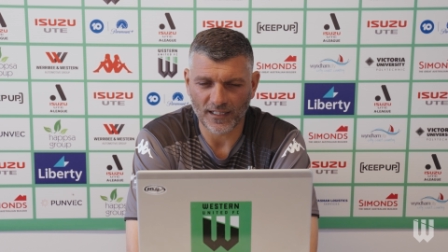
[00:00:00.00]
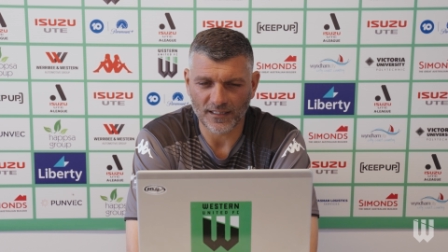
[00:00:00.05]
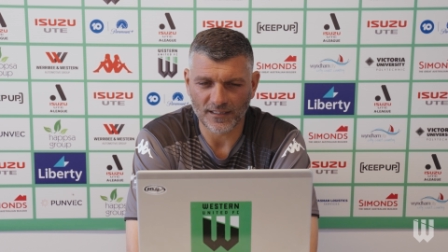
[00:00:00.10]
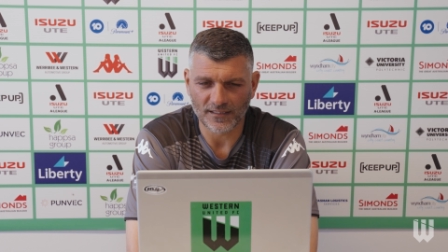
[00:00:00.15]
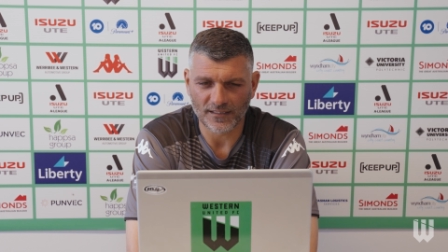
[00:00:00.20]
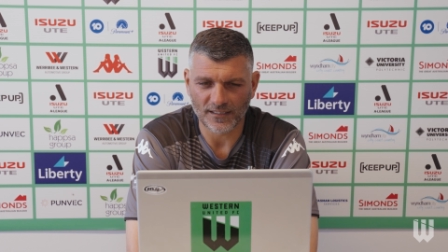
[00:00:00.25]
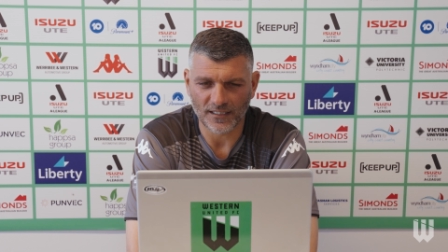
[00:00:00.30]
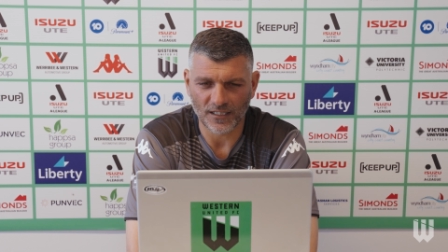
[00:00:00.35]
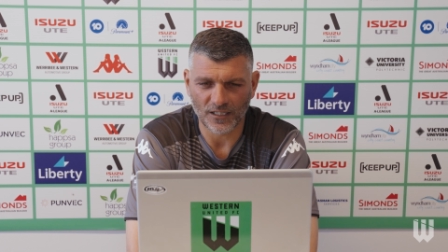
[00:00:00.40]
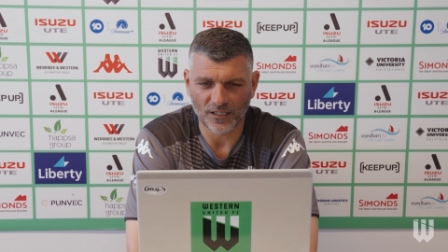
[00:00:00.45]

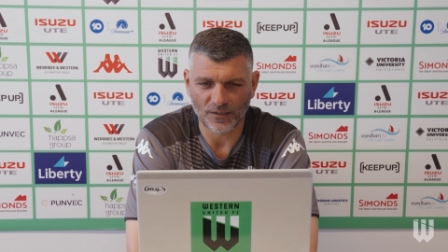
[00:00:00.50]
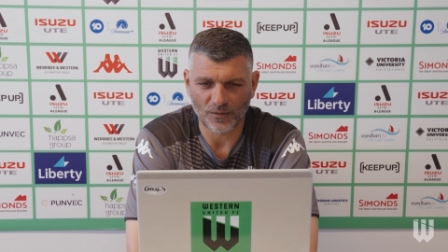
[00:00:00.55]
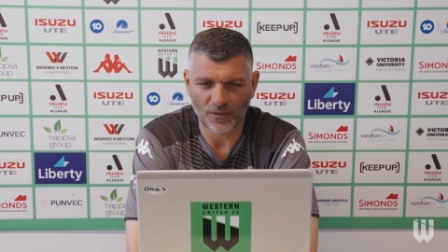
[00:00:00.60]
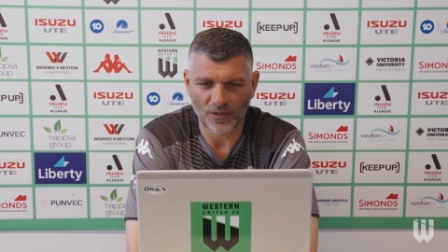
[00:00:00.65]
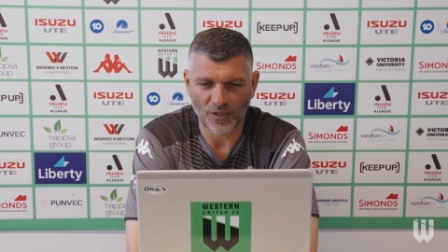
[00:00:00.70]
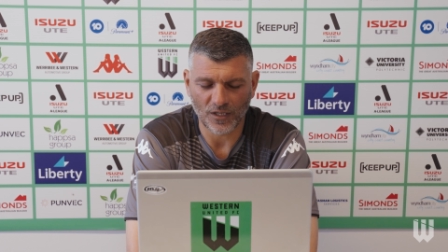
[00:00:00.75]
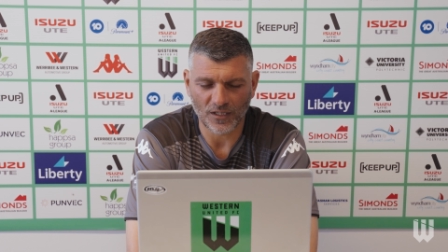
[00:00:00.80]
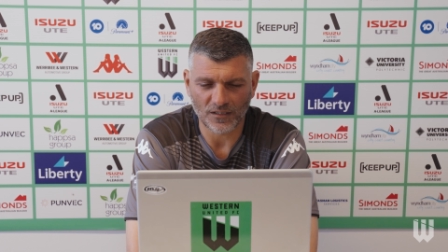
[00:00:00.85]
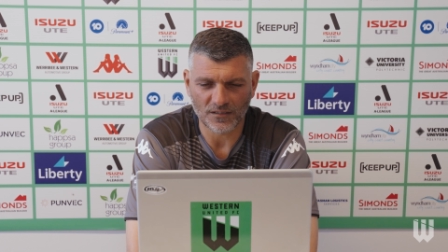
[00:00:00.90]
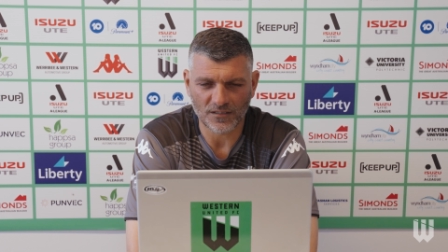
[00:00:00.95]
and,
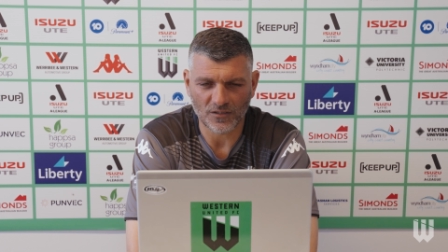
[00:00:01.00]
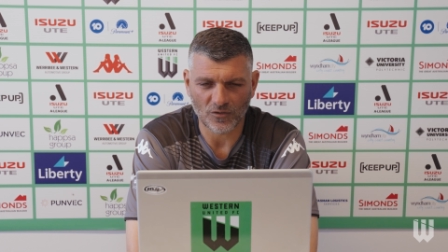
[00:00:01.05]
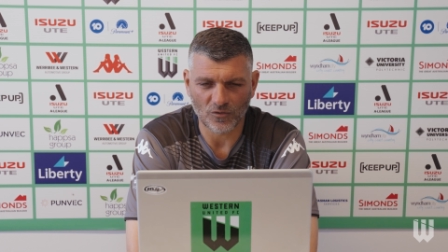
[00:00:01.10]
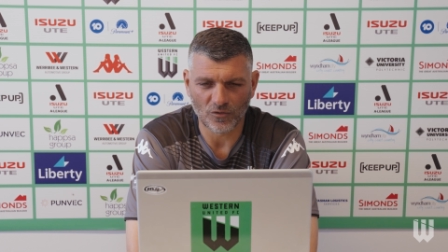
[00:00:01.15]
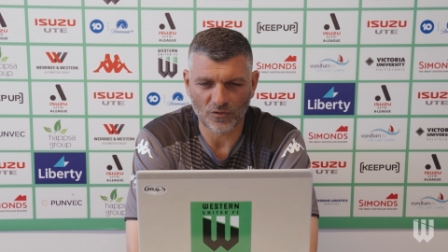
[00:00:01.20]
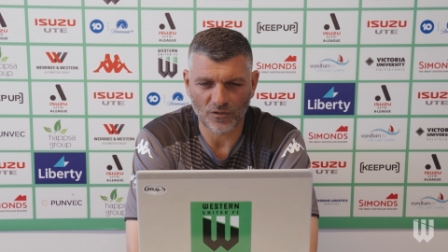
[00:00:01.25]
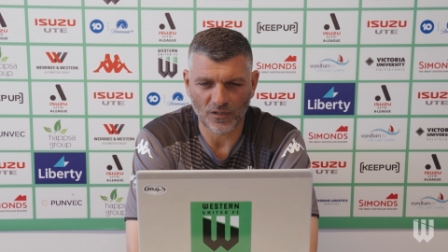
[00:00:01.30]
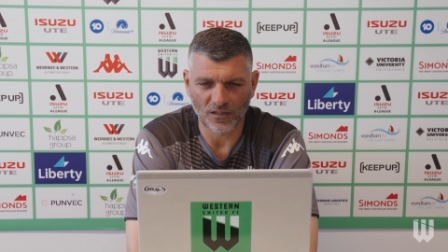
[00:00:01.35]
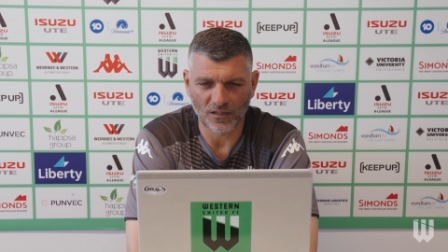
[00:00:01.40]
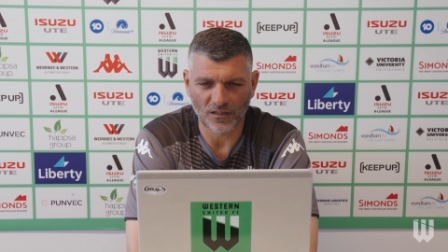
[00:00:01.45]
you know, he's
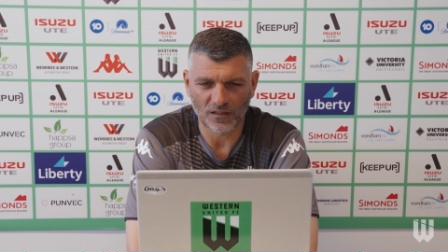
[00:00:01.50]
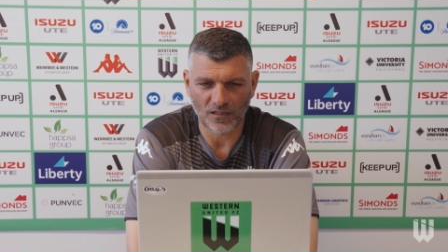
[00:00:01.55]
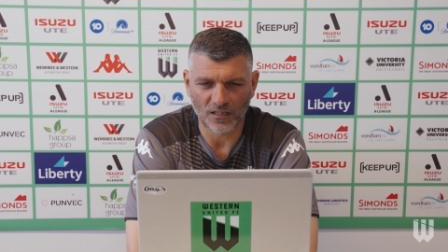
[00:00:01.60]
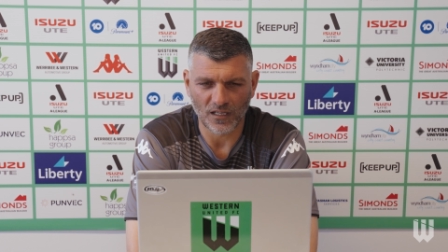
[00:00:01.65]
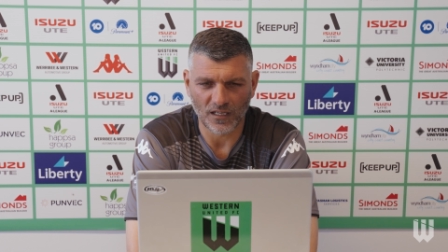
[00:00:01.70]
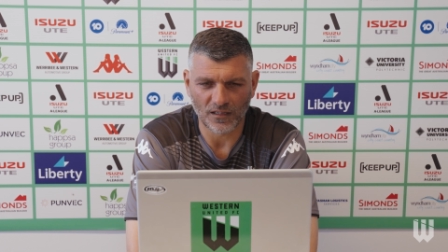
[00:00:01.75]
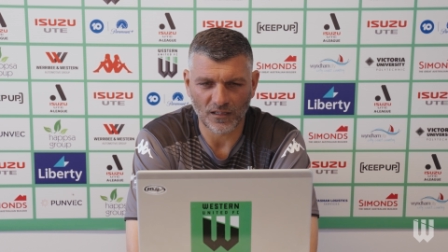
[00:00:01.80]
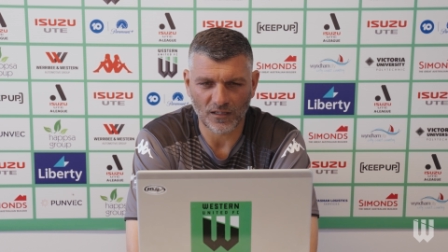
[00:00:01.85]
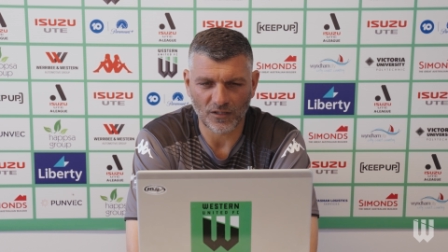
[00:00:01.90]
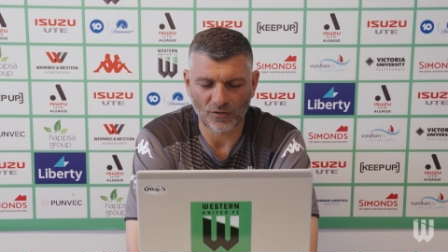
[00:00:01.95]
scored
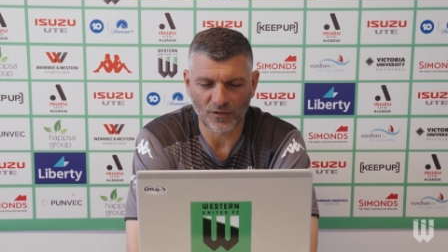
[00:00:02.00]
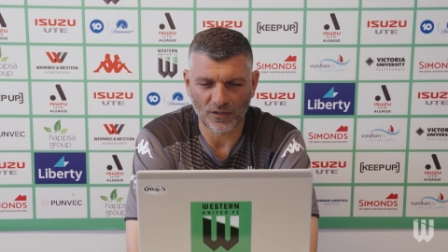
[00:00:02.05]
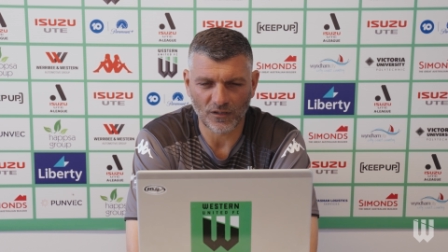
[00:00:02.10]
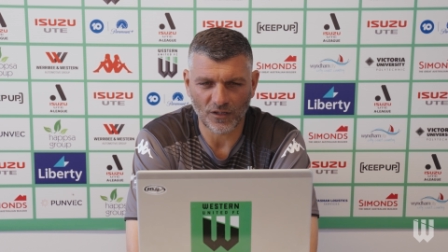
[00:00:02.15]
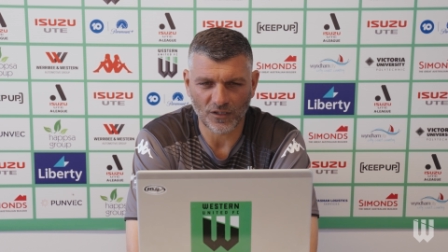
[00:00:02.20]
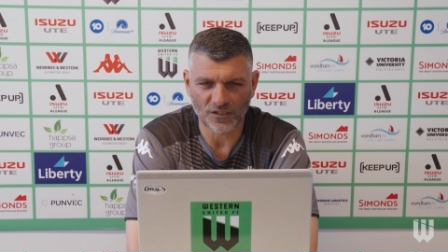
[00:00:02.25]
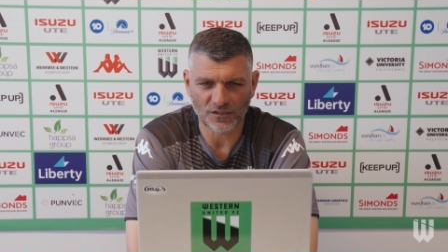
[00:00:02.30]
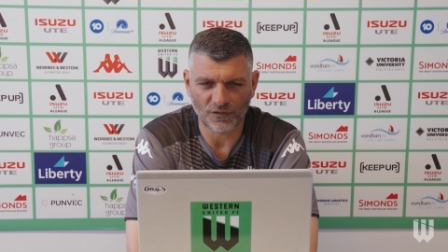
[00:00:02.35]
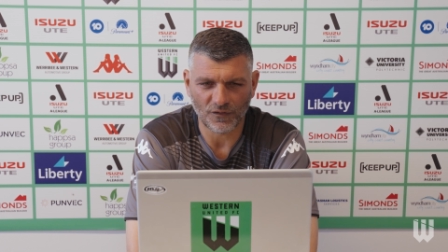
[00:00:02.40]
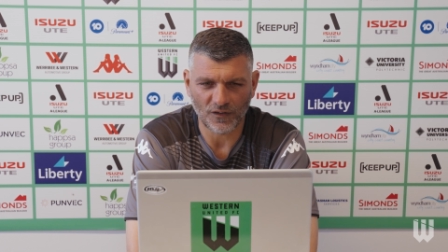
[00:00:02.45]
in three
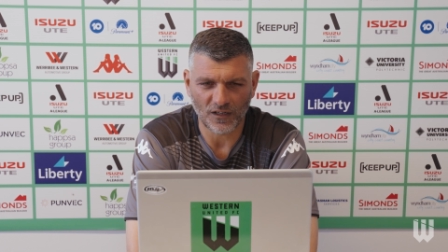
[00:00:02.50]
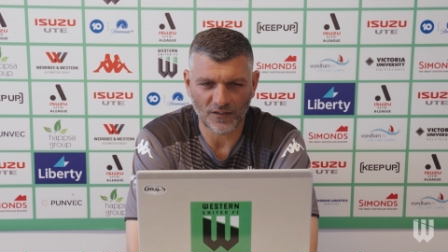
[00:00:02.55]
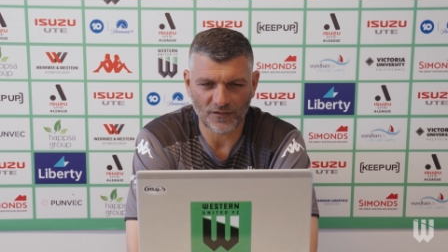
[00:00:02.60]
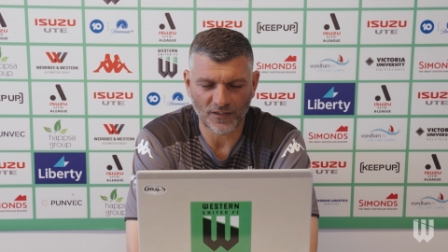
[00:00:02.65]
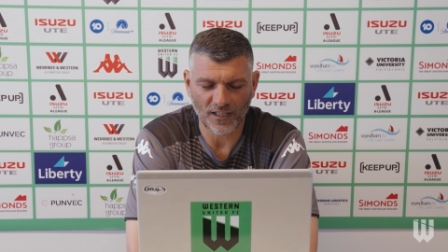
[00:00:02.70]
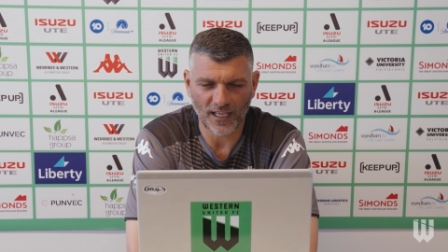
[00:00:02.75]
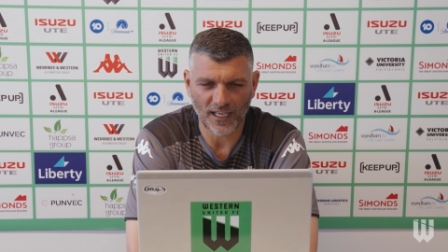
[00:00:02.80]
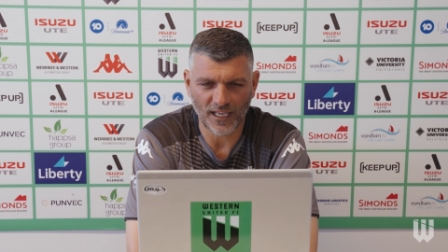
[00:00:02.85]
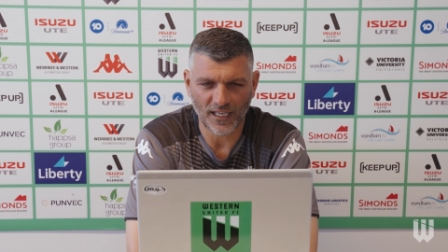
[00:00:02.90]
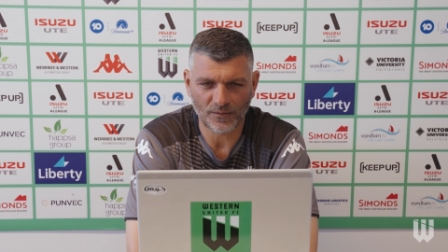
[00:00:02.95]
of those
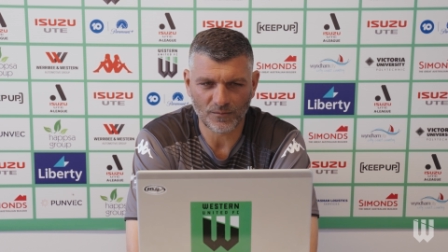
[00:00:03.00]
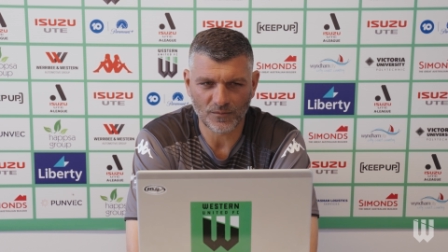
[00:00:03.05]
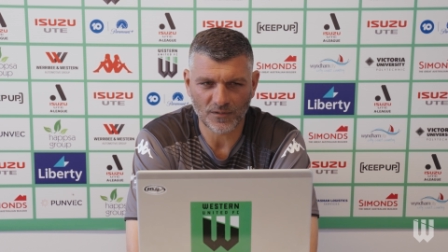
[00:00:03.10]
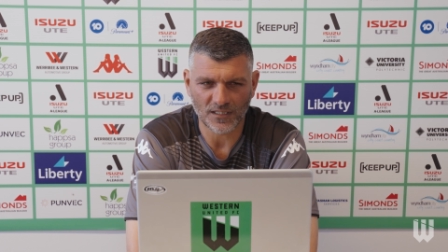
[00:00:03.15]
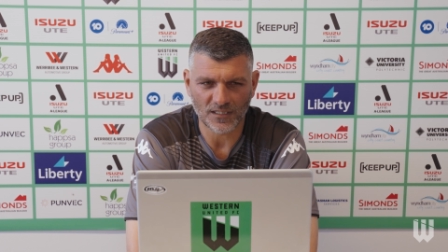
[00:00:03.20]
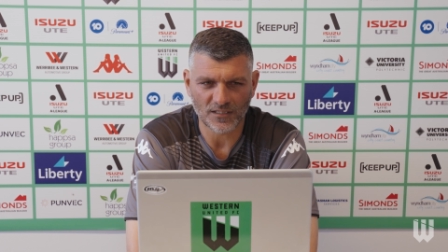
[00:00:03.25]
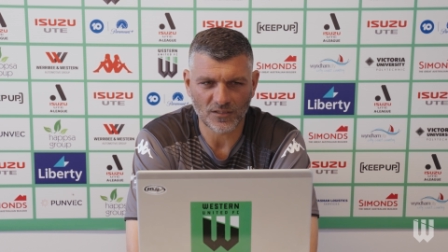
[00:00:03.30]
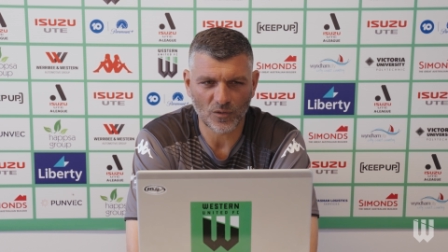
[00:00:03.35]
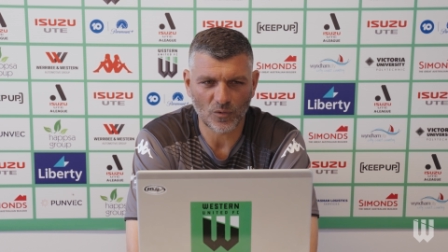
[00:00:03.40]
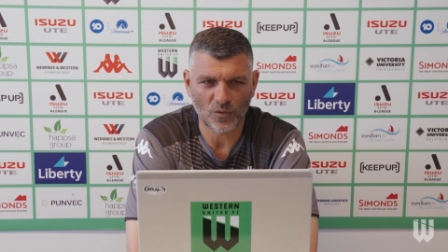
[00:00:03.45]
five
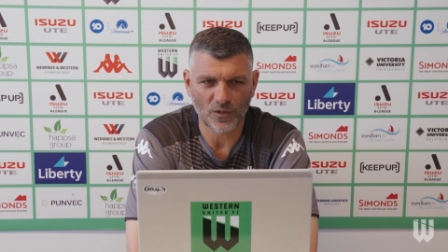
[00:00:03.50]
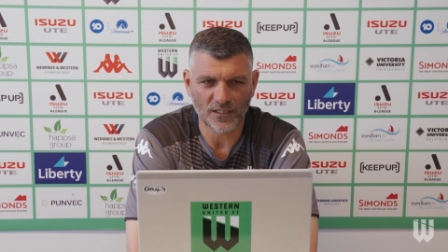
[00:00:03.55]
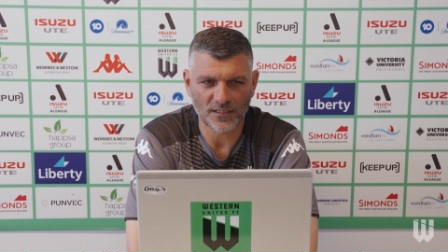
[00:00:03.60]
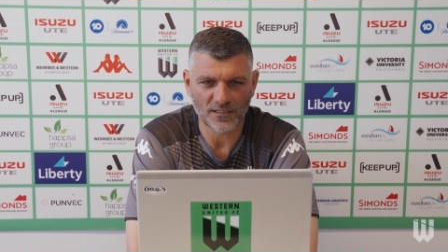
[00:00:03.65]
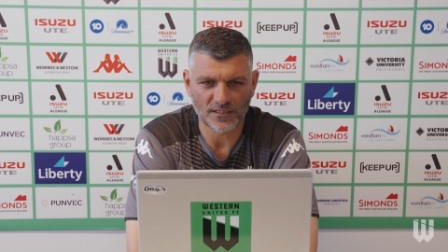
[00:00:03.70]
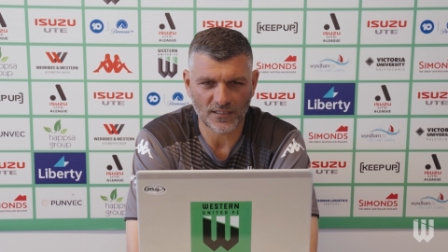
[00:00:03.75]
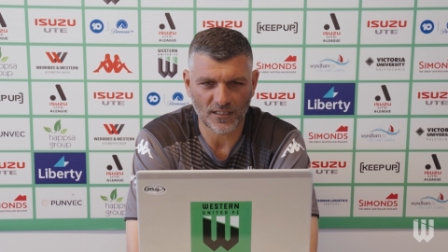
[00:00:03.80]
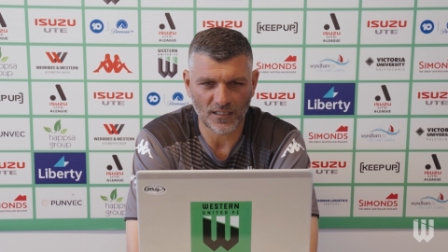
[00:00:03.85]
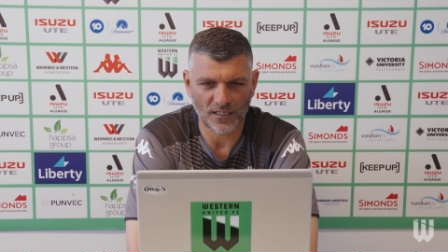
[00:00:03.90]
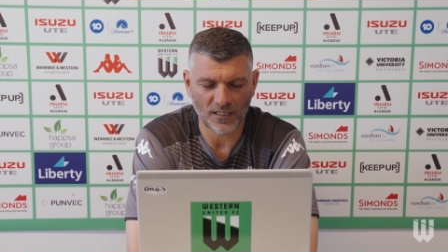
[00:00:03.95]
games. He's
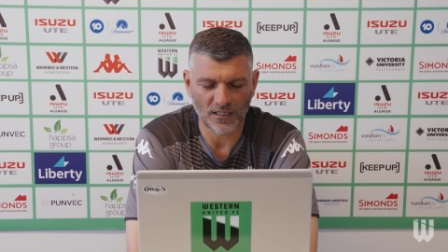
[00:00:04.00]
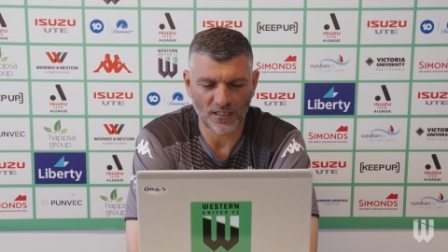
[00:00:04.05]
always...